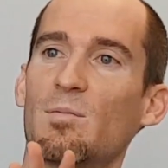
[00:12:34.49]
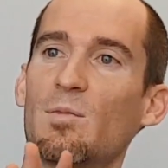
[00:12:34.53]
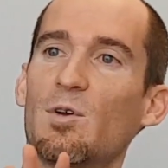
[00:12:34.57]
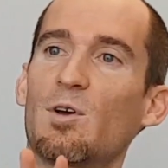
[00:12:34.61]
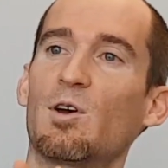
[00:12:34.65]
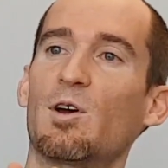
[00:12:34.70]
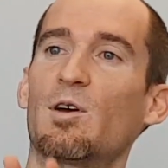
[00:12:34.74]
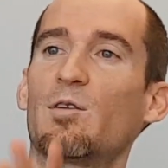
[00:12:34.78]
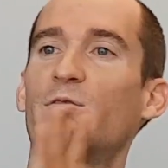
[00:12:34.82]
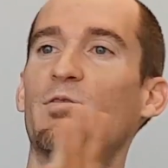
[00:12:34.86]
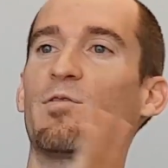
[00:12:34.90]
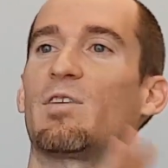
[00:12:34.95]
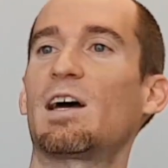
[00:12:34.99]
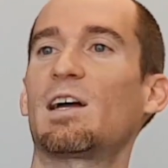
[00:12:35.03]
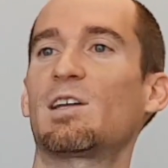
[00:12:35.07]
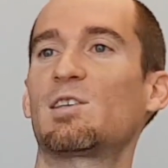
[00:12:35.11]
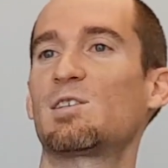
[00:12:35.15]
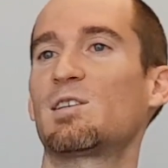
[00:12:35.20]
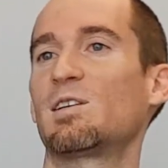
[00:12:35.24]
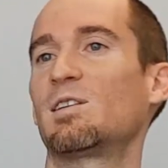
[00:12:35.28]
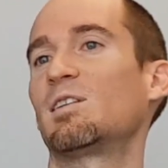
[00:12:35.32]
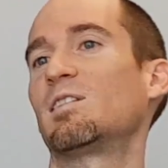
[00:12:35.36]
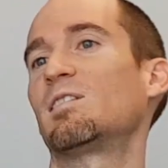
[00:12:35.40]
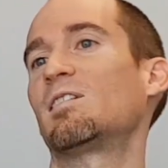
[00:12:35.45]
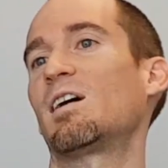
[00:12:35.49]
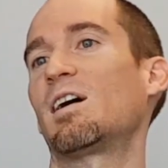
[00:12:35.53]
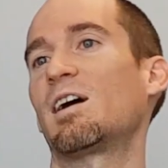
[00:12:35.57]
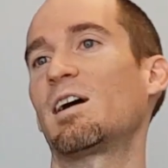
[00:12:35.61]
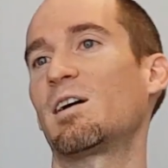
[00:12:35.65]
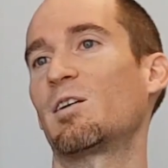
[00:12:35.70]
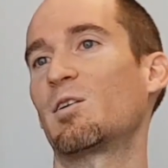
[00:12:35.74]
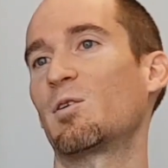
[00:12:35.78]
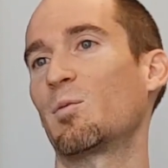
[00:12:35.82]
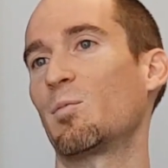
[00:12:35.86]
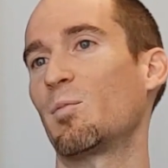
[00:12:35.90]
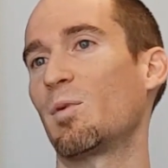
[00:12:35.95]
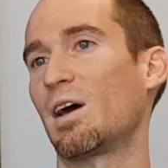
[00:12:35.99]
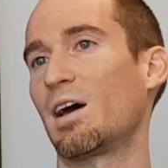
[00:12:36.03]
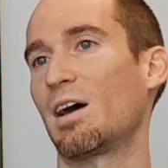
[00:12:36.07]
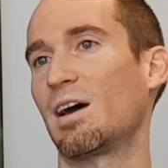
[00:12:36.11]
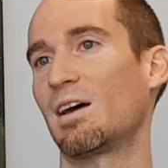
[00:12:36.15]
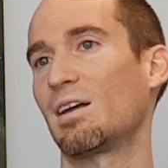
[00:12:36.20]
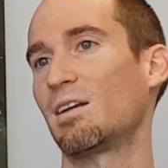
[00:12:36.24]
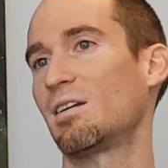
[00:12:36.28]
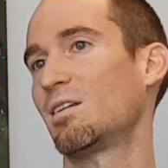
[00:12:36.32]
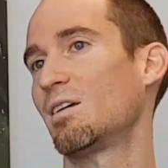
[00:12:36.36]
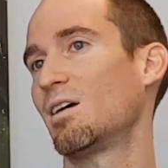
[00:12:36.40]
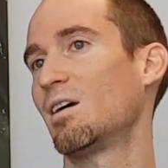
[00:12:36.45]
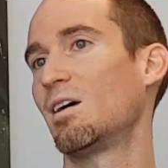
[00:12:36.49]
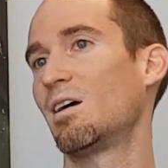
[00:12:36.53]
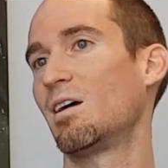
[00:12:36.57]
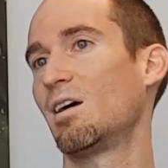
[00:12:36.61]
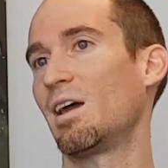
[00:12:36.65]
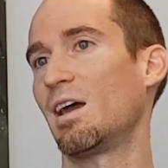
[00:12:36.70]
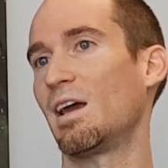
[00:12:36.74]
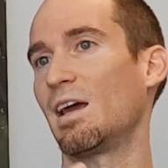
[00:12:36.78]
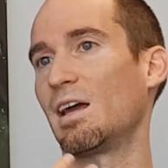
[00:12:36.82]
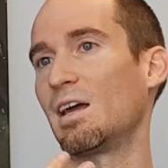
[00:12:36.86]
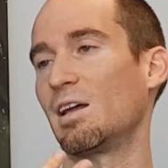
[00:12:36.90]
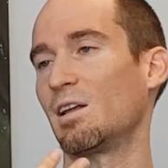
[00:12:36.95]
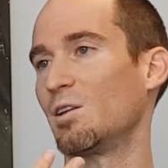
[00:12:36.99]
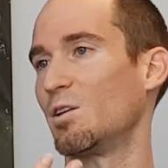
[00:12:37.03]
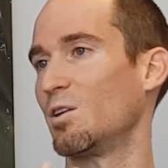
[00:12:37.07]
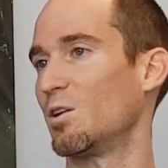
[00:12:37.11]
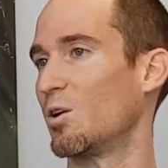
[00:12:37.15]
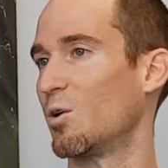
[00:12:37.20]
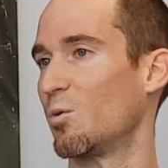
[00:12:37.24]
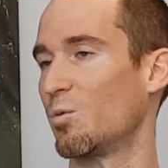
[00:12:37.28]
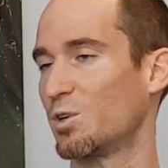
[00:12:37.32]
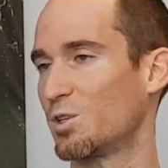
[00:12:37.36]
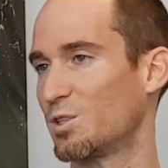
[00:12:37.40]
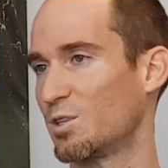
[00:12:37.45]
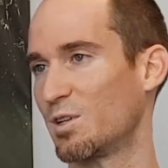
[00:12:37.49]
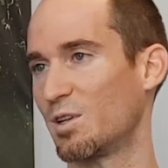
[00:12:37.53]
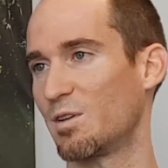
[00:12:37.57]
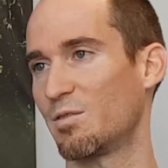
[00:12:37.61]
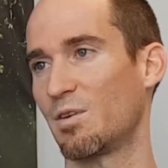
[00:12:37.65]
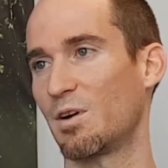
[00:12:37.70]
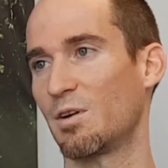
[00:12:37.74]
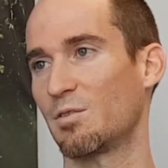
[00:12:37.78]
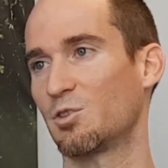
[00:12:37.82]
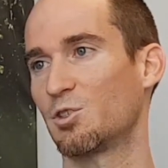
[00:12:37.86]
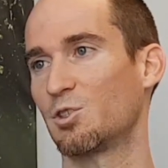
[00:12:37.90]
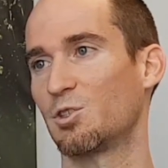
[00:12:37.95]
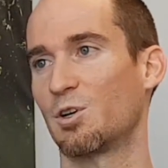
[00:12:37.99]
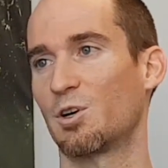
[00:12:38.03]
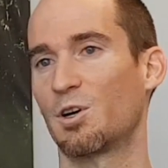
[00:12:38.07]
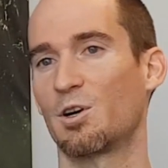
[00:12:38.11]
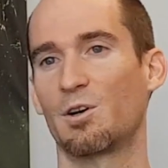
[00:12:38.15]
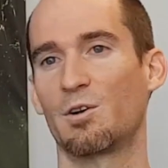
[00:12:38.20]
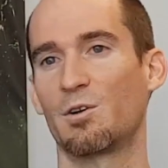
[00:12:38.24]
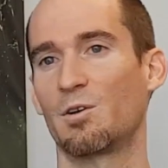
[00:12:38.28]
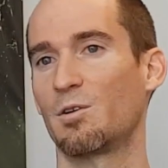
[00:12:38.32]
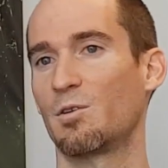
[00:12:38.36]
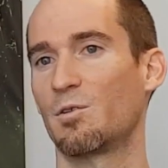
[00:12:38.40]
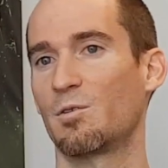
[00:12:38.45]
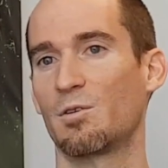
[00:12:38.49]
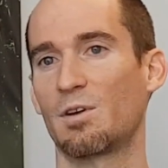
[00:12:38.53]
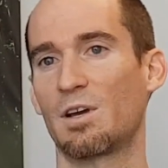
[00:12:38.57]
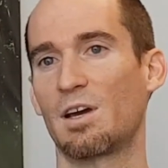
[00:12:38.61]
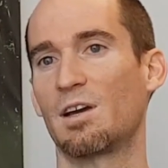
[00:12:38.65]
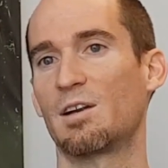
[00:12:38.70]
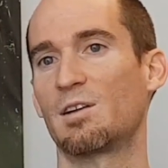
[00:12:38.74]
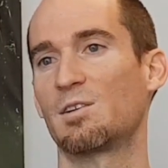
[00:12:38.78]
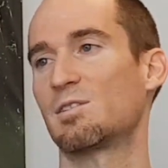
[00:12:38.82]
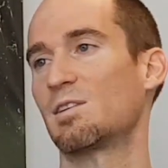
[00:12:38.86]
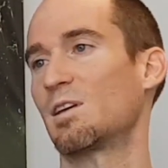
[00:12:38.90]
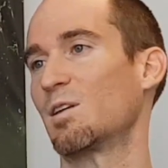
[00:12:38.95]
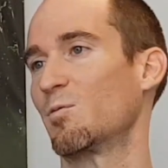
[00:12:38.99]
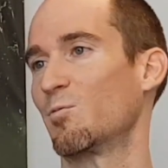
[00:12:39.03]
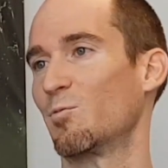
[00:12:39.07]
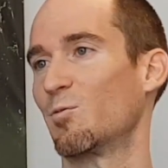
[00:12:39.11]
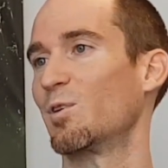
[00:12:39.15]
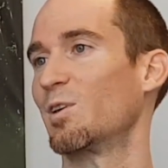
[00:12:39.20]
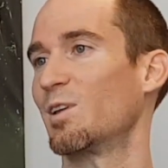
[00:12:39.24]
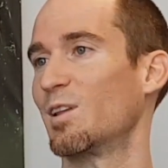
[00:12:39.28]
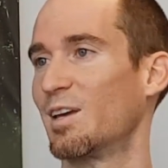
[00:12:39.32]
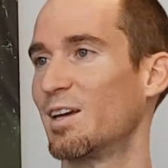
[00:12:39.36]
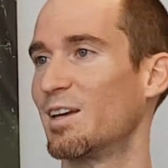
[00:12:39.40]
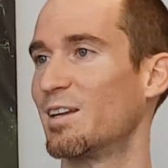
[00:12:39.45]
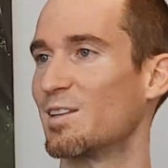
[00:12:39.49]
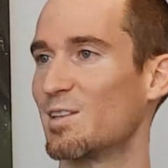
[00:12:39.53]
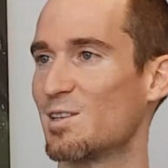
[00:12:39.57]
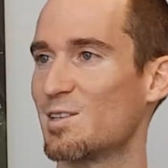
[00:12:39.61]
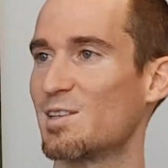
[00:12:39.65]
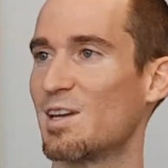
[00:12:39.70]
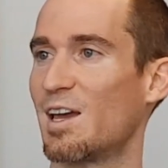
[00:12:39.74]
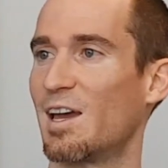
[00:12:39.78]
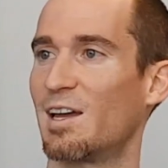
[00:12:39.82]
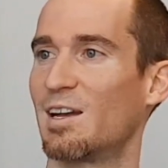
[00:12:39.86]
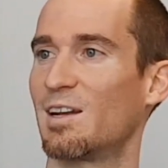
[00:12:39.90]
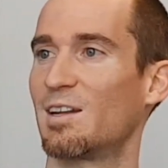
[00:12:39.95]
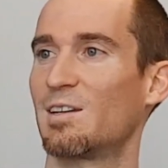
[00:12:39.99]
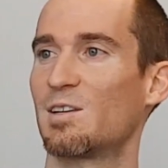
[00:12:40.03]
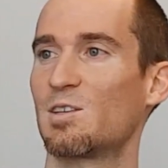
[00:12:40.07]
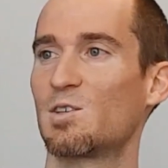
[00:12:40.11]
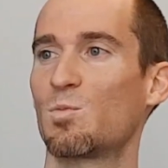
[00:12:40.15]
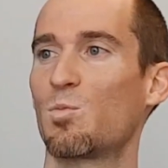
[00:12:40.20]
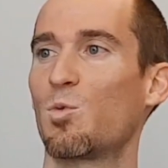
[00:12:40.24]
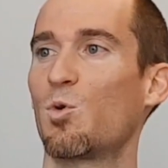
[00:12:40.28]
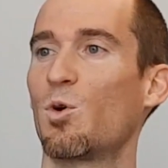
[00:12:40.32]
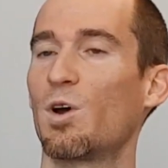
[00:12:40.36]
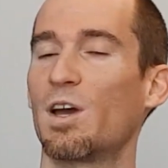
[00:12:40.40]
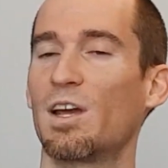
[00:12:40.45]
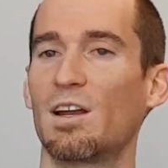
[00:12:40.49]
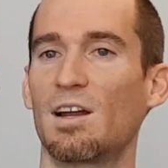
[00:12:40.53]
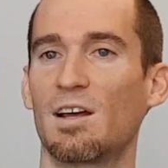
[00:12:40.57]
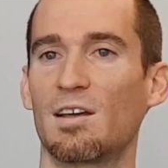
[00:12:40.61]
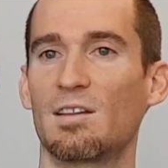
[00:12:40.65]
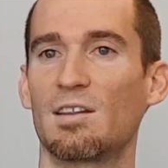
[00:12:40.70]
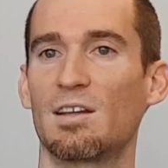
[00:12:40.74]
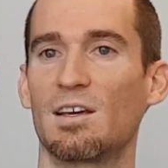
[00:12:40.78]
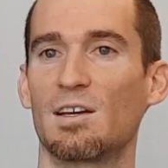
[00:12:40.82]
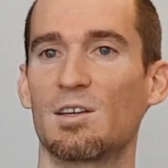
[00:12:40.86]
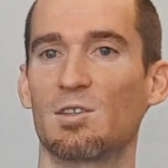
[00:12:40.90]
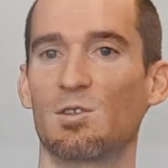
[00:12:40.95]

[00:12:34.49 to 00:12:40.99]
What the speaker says: good fats in the diet are bad and we should live off sugar, your head is like really in the sand at this point. I think